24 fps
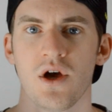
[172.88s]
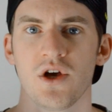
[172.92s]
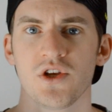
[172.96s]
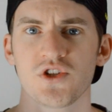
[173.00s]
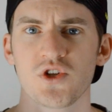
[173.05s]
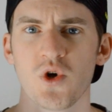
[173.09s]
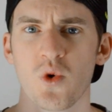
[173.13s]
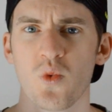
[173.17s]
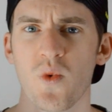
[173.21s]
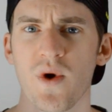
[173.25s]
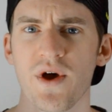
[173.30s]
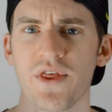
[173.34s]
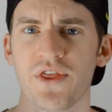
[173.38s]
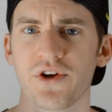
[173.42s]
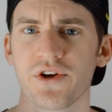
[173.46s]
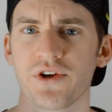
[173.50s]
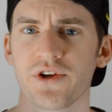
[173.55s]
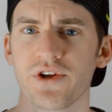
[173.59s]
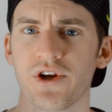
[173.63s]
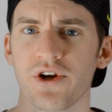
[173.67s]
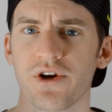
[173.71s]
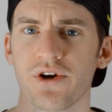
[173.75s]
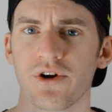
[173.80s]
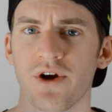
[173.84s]
So whether
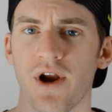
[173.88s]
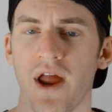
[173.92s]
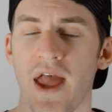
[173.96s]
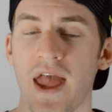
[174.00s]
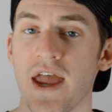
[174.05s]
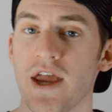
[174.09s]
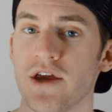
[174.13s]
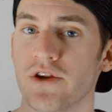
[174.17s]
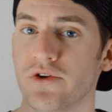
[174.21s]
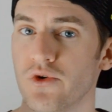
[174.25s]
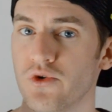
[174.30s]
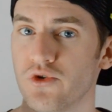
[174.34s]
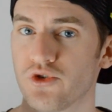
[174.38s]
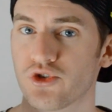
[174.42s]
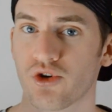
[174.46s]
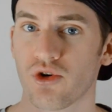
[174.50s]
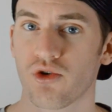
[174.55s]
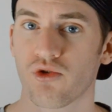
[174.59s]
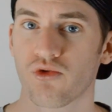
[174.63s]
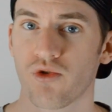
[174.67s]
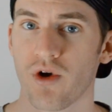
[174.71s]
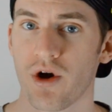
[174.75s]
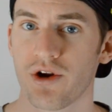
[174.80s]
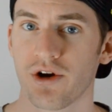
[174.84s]
you're a
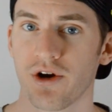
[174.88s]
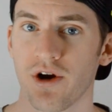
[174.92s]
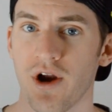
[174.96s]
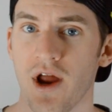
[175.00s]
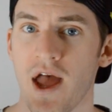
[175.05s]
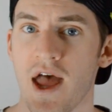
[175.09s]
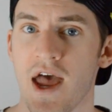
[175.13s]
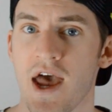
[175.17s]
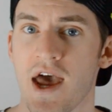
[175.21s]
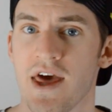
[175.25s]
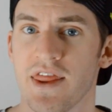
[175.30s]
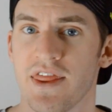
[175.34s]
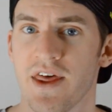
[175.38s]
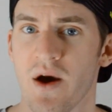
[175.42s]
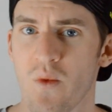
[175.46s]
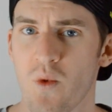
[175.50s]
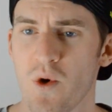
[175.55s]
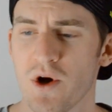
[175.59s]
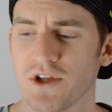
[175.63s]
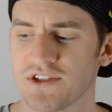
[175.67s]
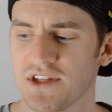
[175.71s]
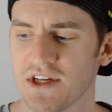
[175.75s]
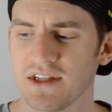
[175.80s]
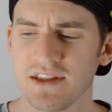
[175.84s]
neutral runner that
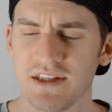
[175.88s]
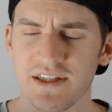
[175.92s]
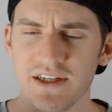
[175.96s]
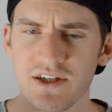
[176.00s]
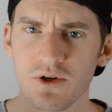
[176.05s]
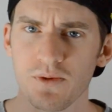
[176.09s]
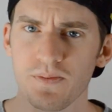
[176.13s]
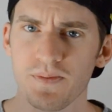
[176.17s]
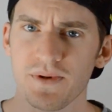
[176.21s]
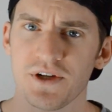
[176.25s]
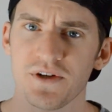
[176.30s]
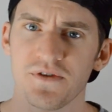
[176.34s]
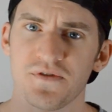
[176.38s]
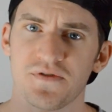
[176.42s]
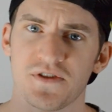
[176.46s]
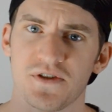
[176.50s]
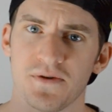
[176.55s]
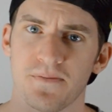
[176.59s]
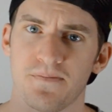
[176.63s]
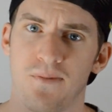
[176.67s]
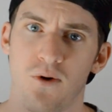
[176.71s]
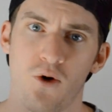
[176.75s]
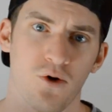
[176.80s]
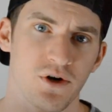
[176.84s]
wants a little bit of
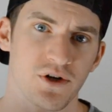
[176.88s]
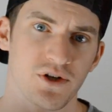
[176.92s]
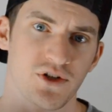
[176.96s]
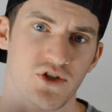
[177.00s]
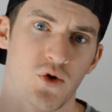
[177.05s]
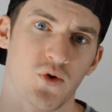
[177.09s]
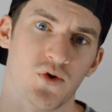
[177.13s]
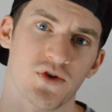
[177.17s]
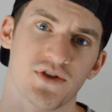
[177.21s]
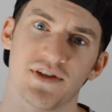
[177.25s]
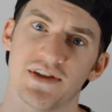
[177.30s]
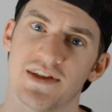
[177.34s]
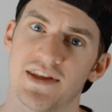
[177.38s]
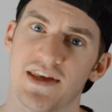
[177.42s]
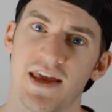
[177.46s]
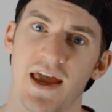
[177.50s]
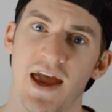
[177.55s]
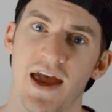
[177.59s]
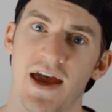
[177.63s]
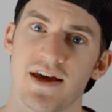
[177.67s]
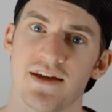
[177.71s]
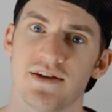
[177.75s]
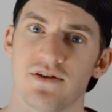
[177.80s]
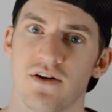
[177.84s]
support towards the
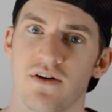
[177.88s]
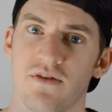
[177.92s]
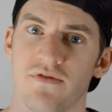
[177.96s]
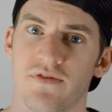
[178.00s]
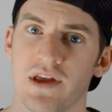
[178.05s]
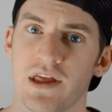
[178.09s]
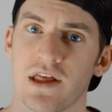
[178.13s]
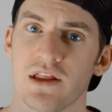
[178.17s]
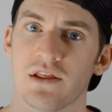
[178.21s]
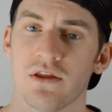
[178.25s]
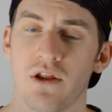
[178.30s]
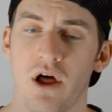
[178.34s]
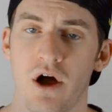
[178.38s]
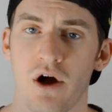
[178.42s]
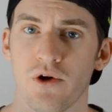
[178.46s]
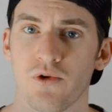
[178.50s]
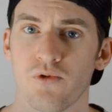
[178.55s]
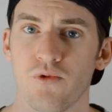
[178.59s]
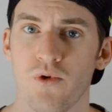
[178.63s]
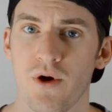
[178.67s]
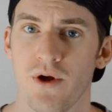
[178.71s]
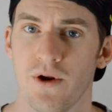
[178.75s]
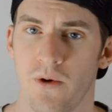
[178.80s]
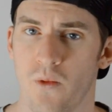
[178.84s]
end of a long
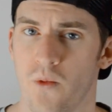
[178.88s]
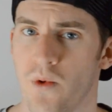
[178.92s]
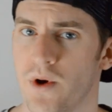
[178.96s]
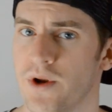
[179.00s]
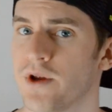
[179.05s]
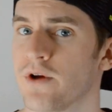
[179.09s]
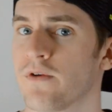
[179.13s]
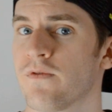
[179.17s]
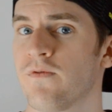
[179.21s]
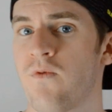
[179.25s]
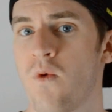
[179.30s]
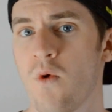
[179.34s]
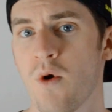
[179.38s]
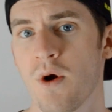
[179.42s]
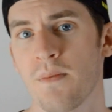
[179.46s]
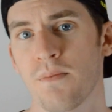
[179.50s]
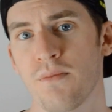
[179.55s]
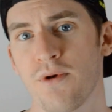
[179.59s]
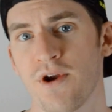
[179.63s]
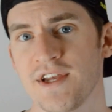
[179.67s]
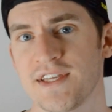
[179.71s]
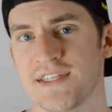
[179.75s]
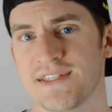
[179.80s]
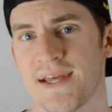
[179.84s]
run when your form
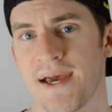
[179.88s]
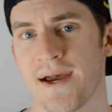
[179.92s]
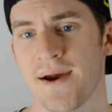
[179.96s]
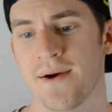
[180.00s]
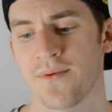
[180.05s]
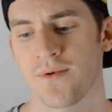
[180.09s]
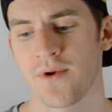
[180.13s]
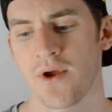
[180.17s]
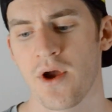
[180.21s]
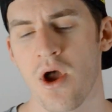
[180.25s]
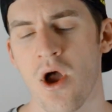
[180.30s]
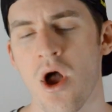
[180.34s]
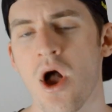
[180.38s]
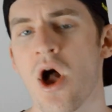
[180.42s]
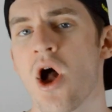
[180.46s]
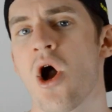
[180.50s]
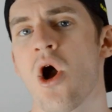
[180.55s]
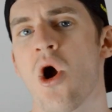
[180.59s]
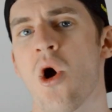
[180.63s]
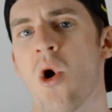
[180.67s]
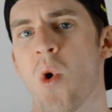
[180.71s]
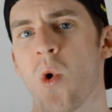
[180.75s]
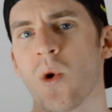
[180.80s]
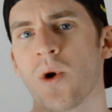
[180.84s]
breaks down,
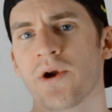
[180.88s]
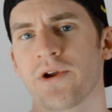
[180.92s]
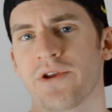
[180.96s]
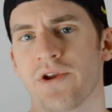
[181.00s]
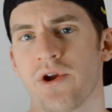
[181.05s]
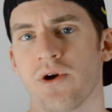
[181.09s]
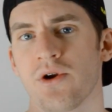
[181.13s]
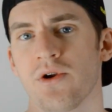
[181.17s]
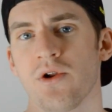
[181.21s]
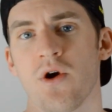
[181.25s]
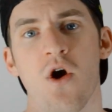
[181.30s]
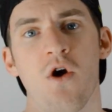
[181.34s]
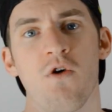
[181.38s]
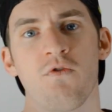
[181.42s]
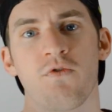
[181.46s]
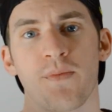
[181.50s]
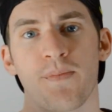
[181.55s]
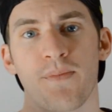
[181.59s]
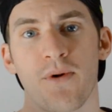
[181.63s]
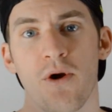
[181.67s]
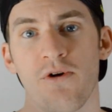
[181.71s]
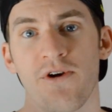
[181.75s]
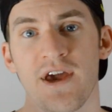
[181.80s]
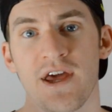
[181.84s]
or you're an
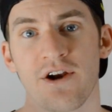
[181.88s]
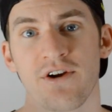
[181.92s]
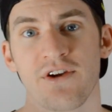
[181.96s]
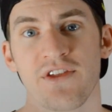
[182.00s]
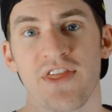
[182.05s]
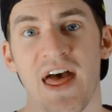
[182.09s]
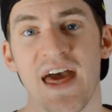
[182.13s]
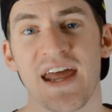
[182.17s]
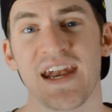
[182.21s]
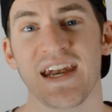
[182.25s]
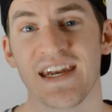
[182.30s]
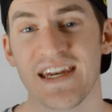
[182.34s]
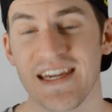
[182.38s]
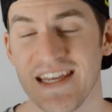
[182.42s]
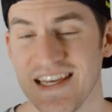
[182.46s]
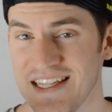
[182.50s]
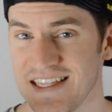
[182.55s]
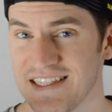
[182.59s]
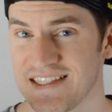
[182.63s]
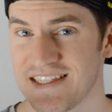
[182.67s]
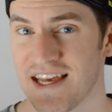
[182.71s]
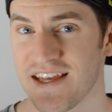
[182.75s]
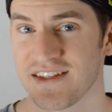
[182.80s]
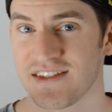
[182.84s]
overpronator that
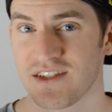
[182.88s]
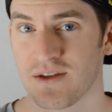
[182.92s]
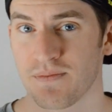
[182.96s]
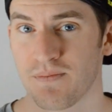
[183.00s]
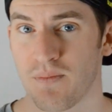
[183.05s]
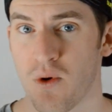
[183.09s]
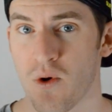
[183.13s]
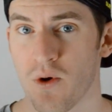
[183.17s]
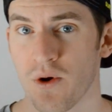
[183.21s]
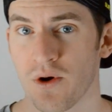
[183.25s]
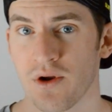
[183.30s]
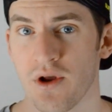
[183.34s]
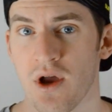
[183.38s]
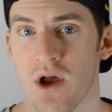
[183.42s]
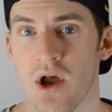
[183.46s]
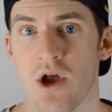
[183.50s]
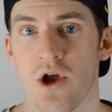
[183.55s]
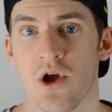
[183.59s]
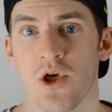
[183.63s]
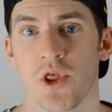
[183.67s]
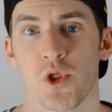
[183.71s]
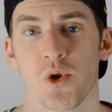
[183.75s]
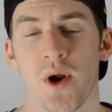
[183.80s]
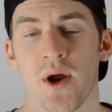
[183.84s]
needs that support
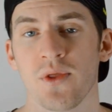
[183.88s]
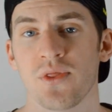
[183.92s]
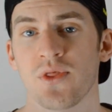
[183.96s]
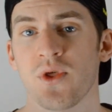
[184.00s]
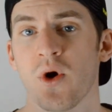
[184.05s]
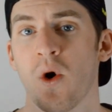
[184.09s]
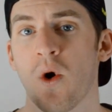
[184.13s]
throughout the